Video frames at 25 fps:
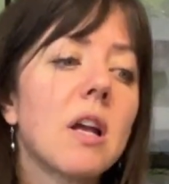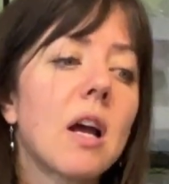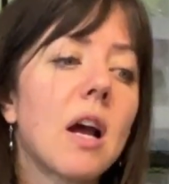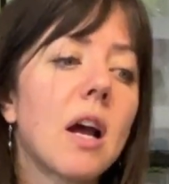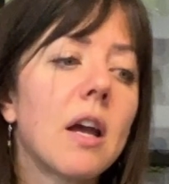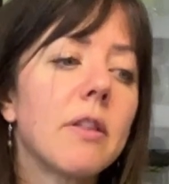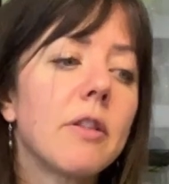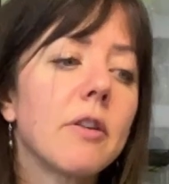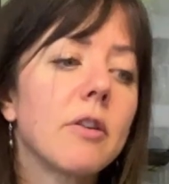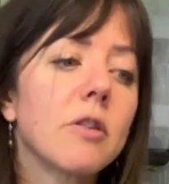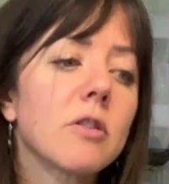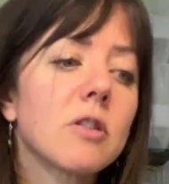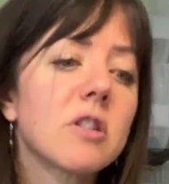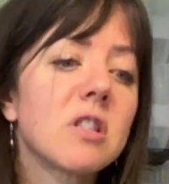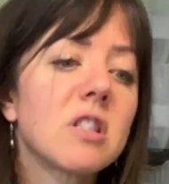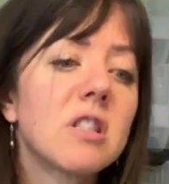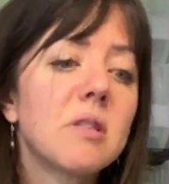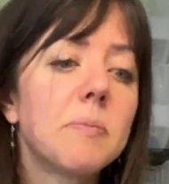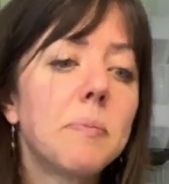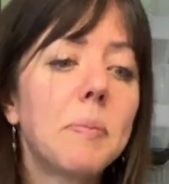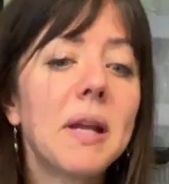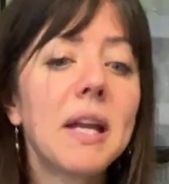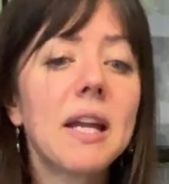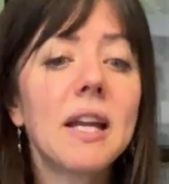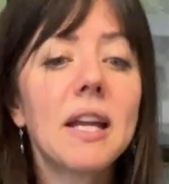either
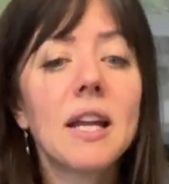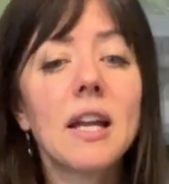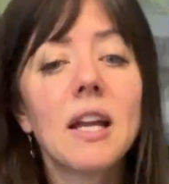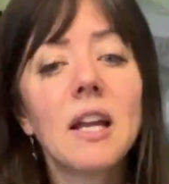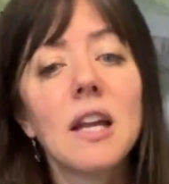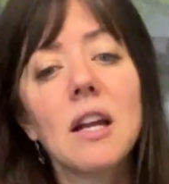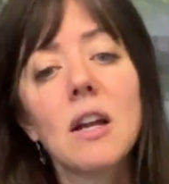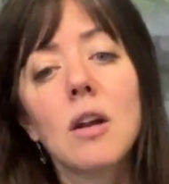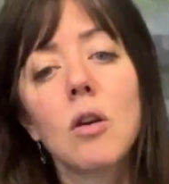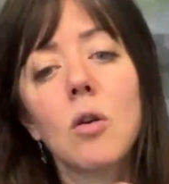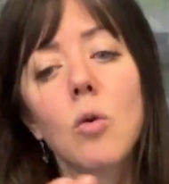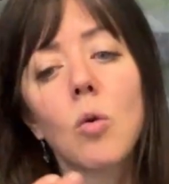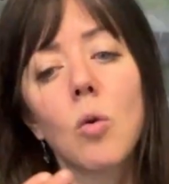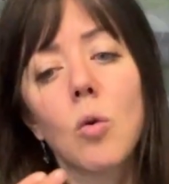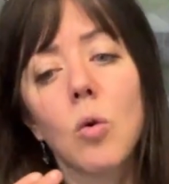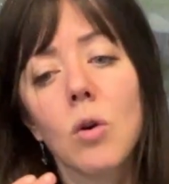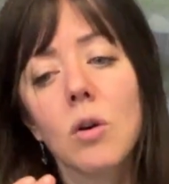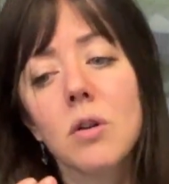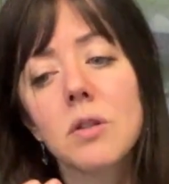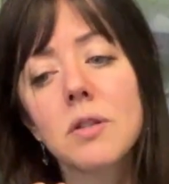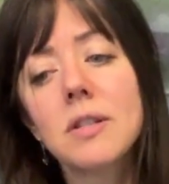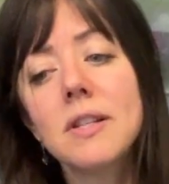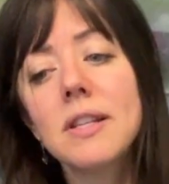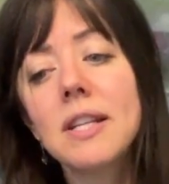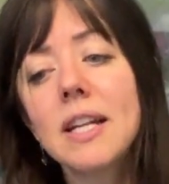speaking
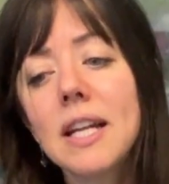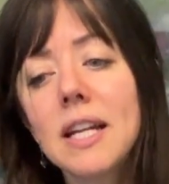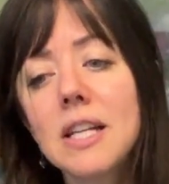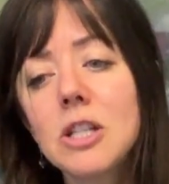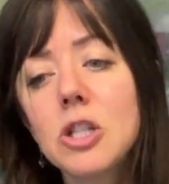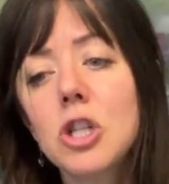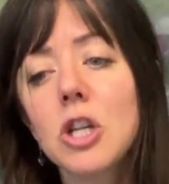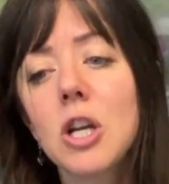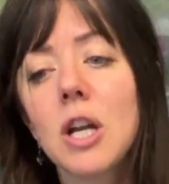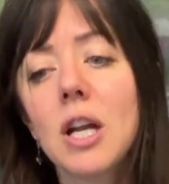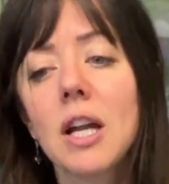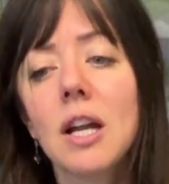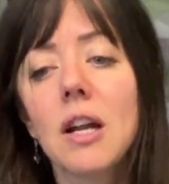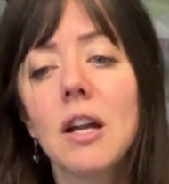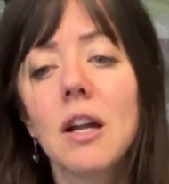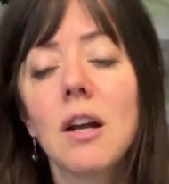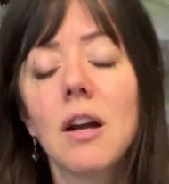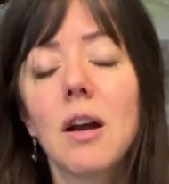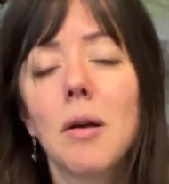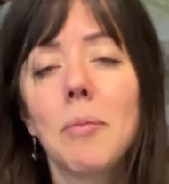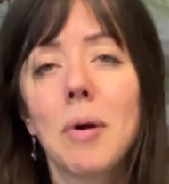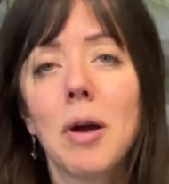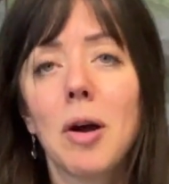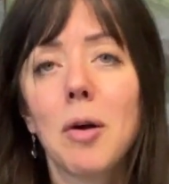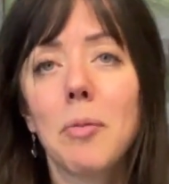or teaching
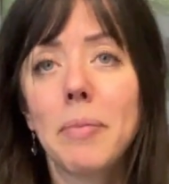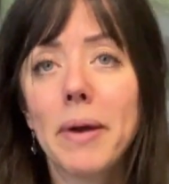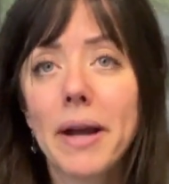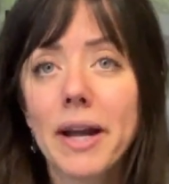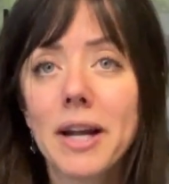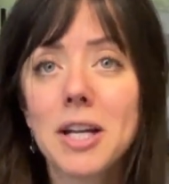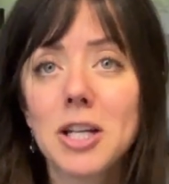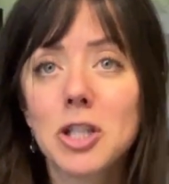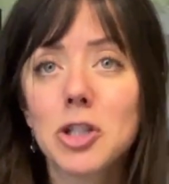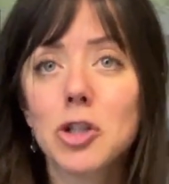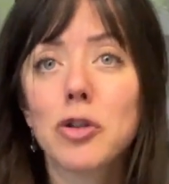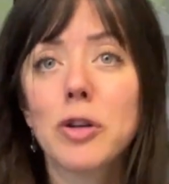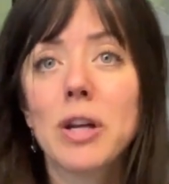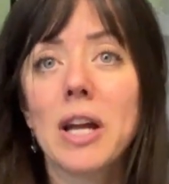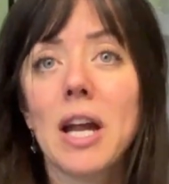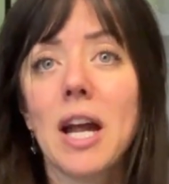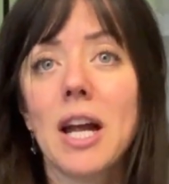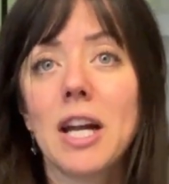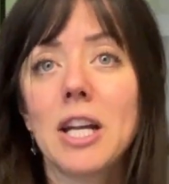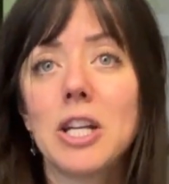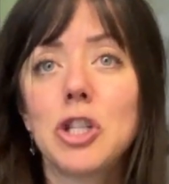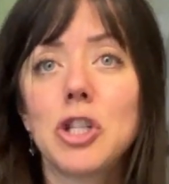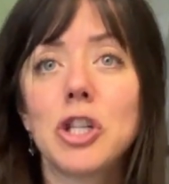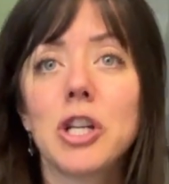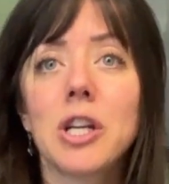about backcountry
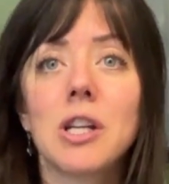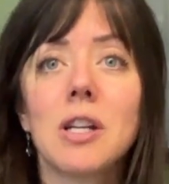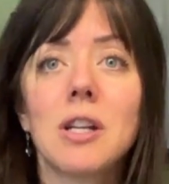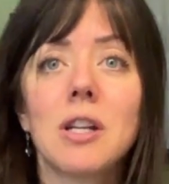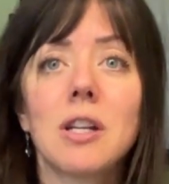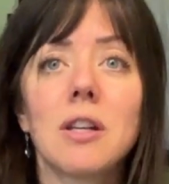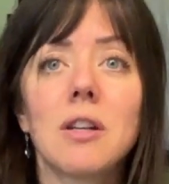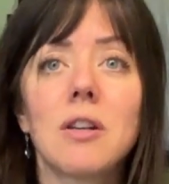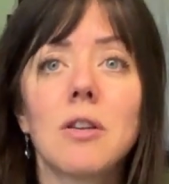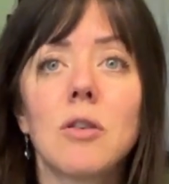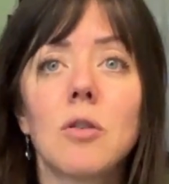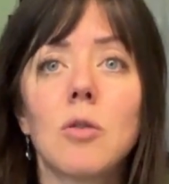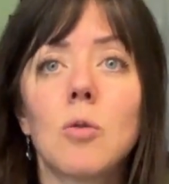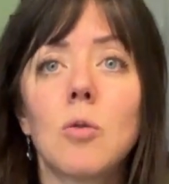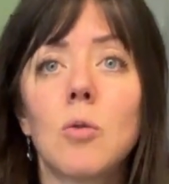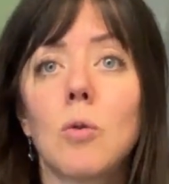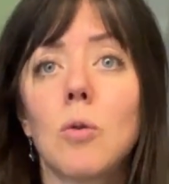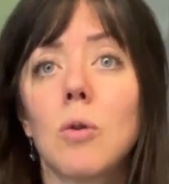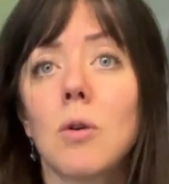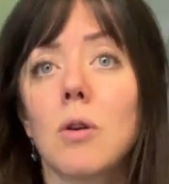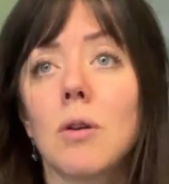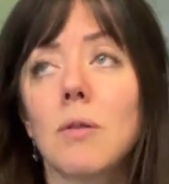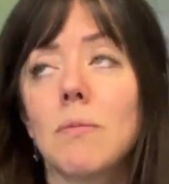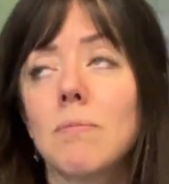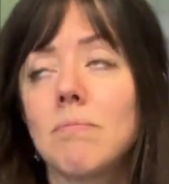hygiene
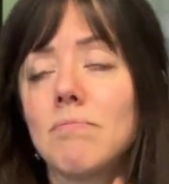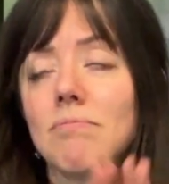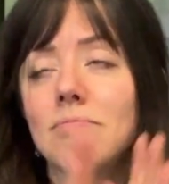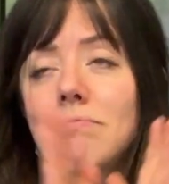or